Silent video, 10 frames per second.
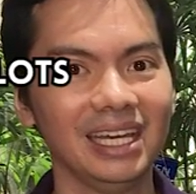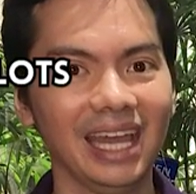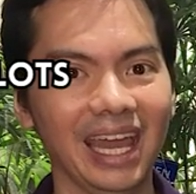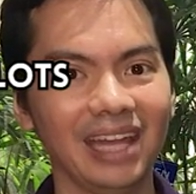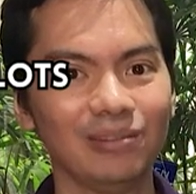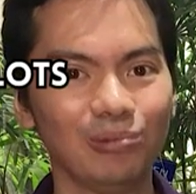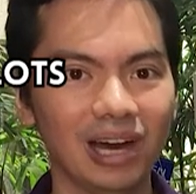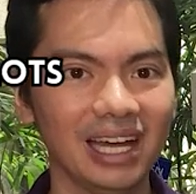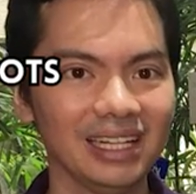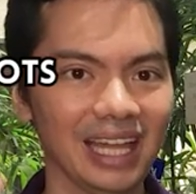and
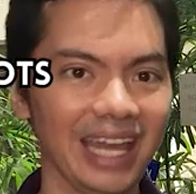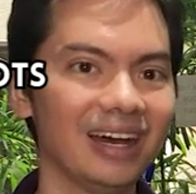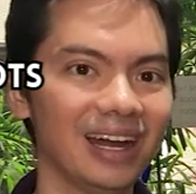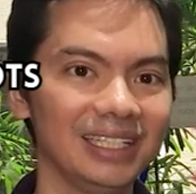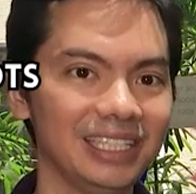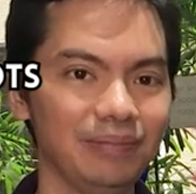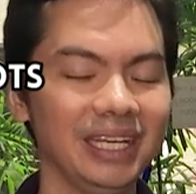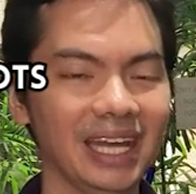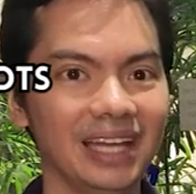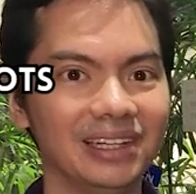one
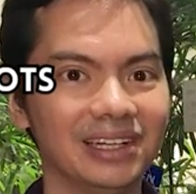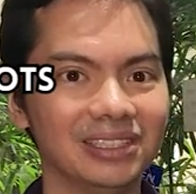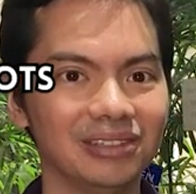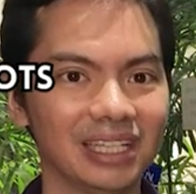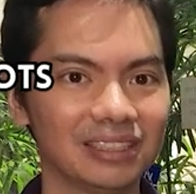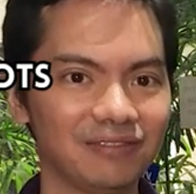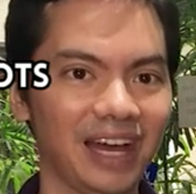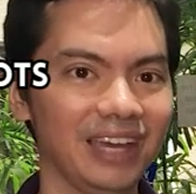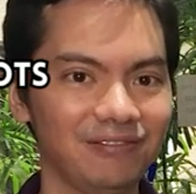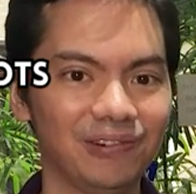ARGB header, so that's
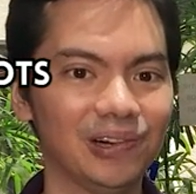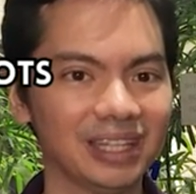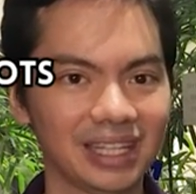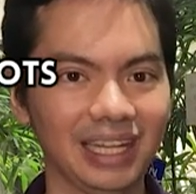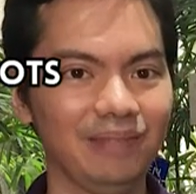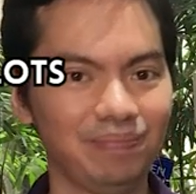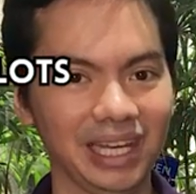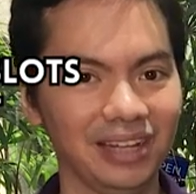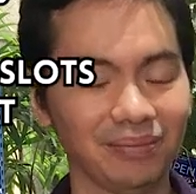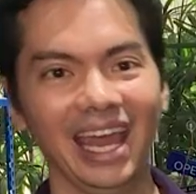5-volt, 3-pin.